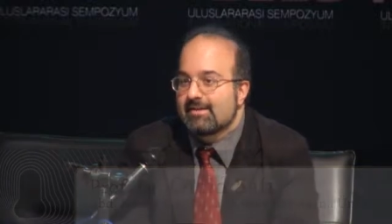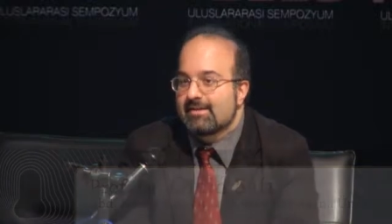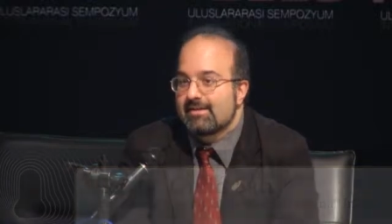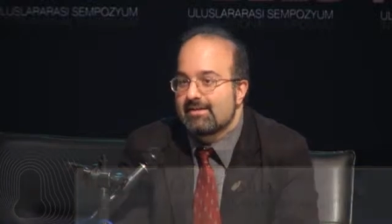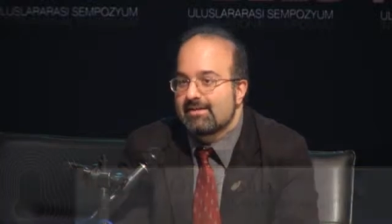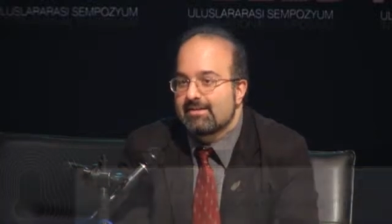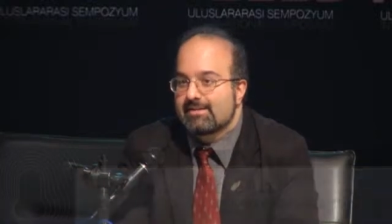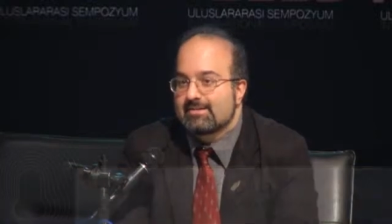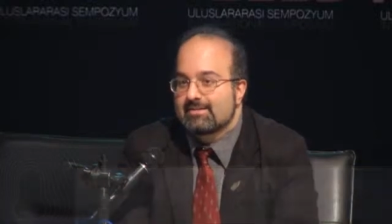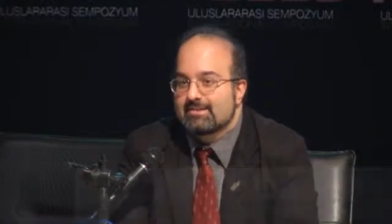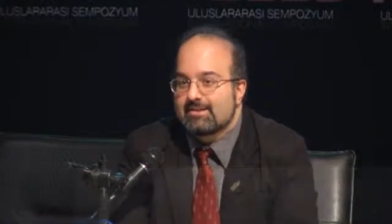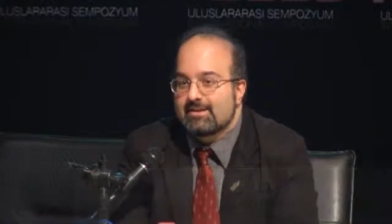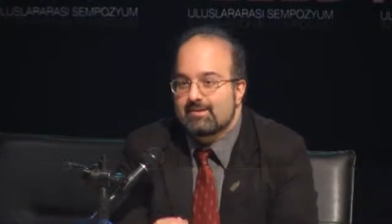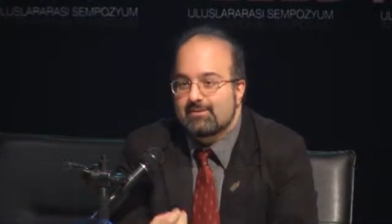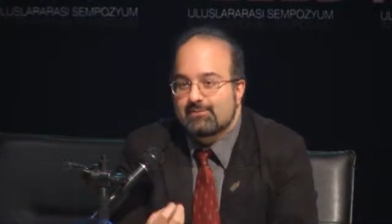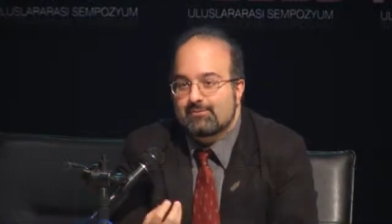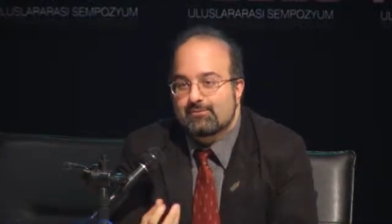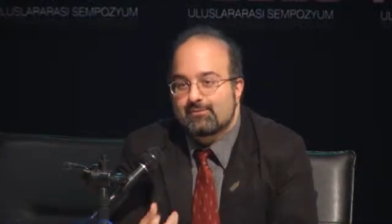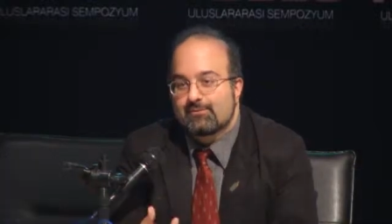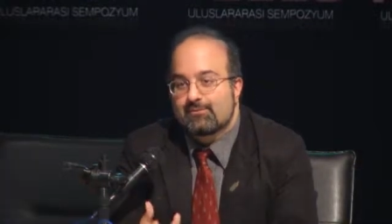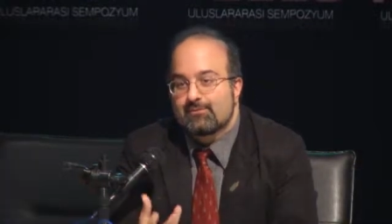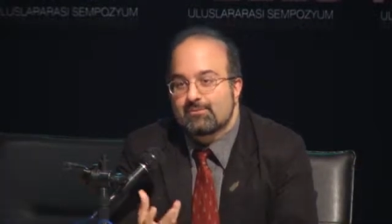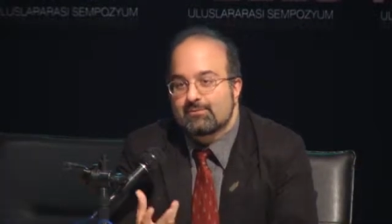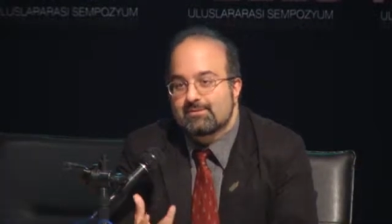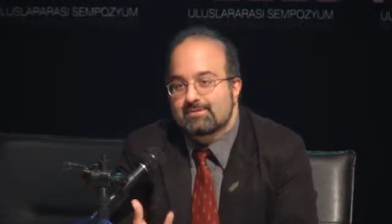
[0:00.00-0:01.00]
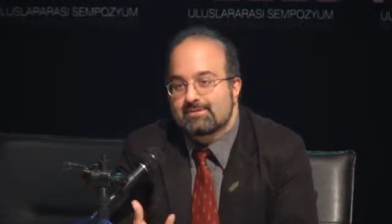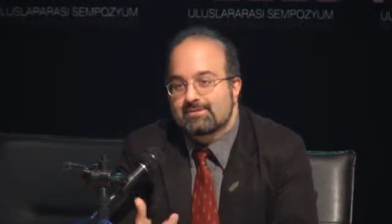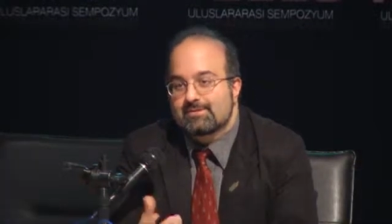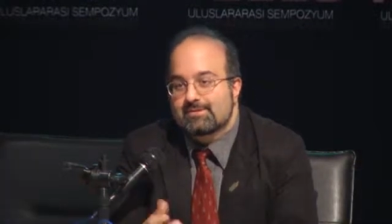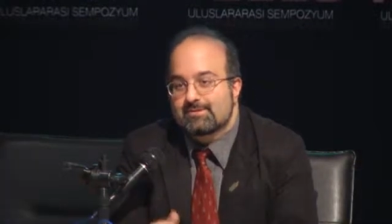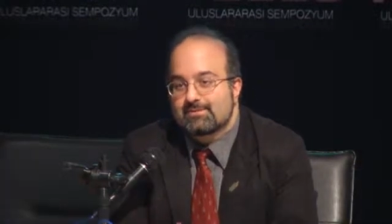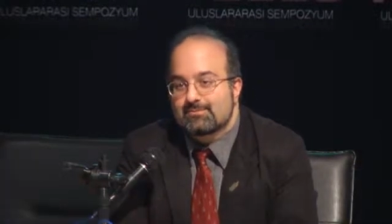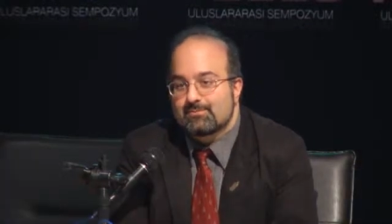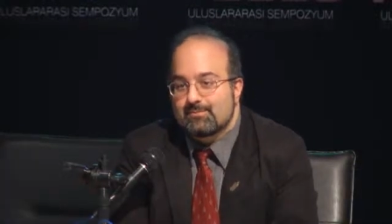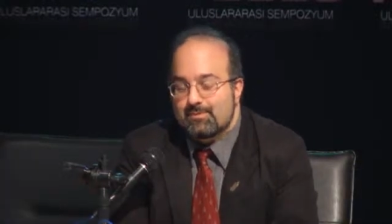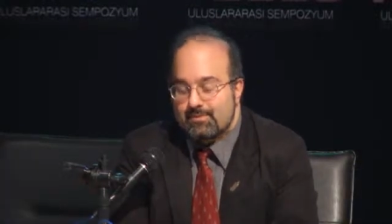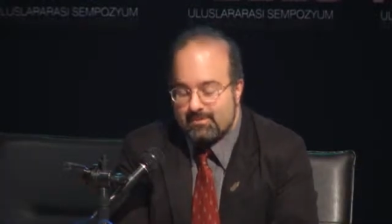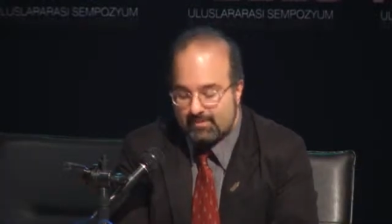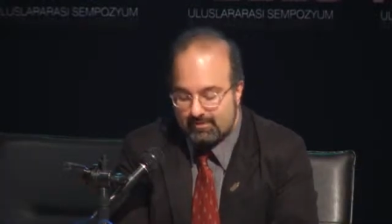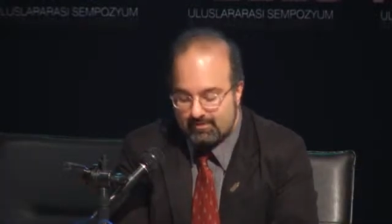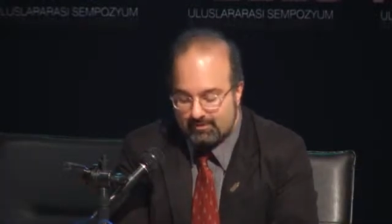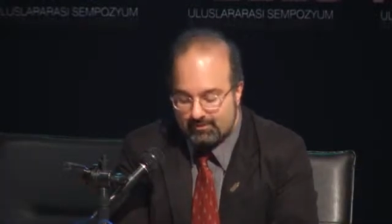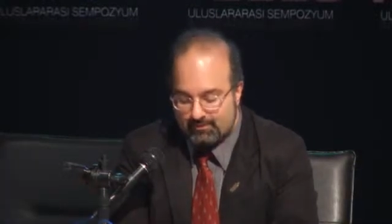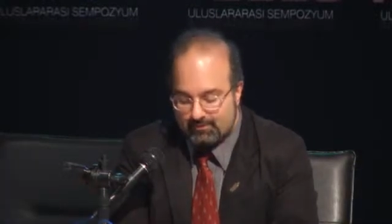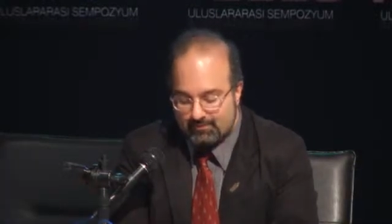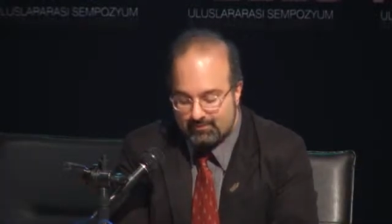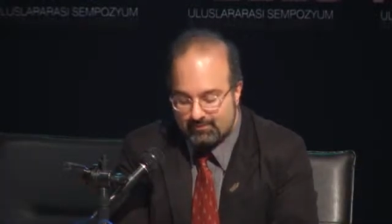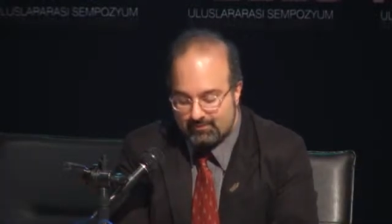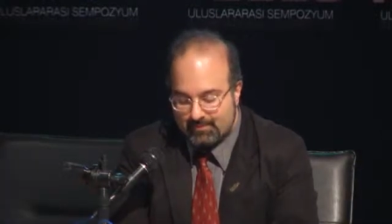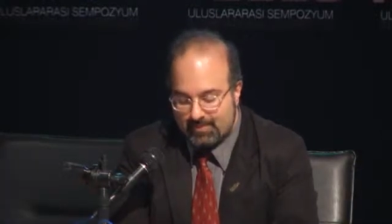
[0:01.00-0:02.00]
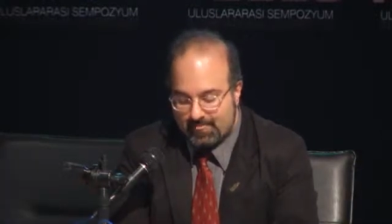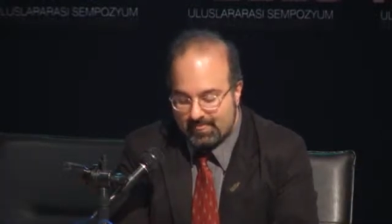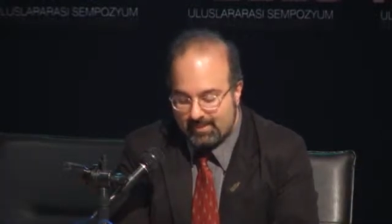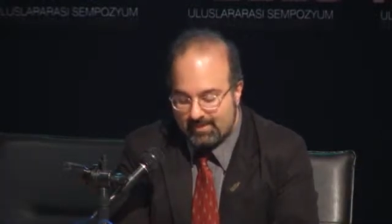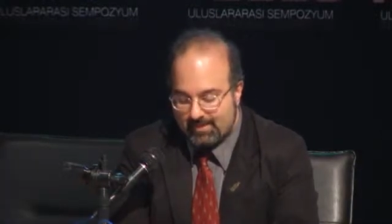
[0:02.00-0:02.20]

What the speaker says: its fruits with you.